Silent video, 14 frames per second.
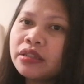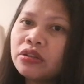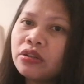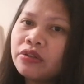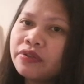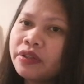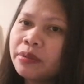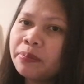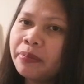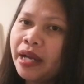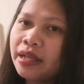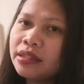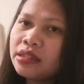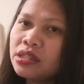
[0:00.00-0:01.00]
cover
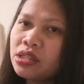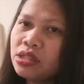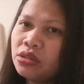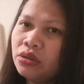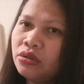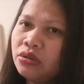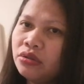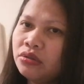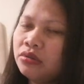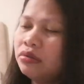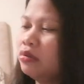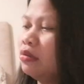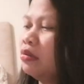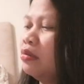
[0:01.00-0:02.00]
pads. So,
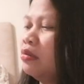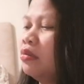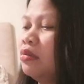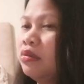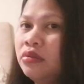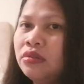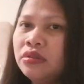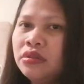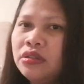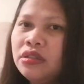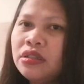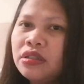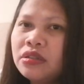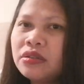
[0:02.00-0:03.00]

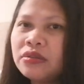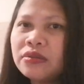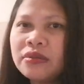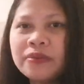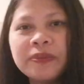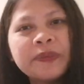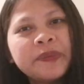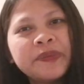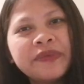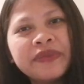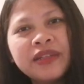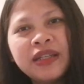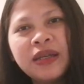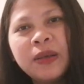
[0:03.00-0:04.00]
you know,
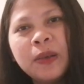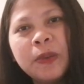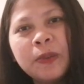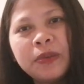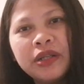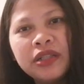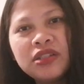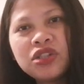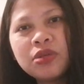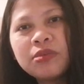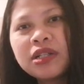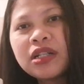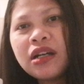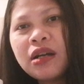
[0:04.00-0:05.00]
pwede
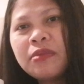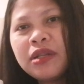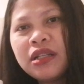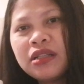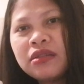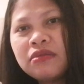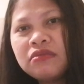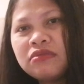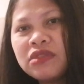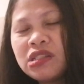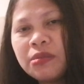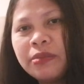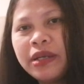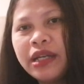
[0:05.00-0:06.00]
siya magamit
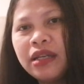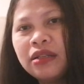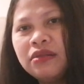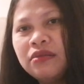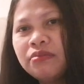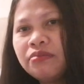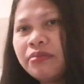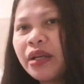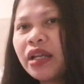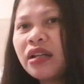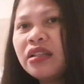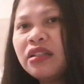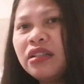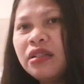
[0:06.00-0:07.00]
sa bed
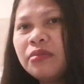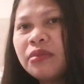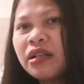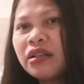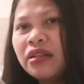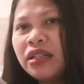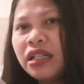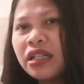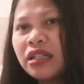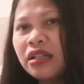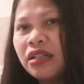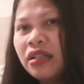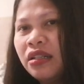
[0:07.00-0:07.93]
para hindi mag-leak.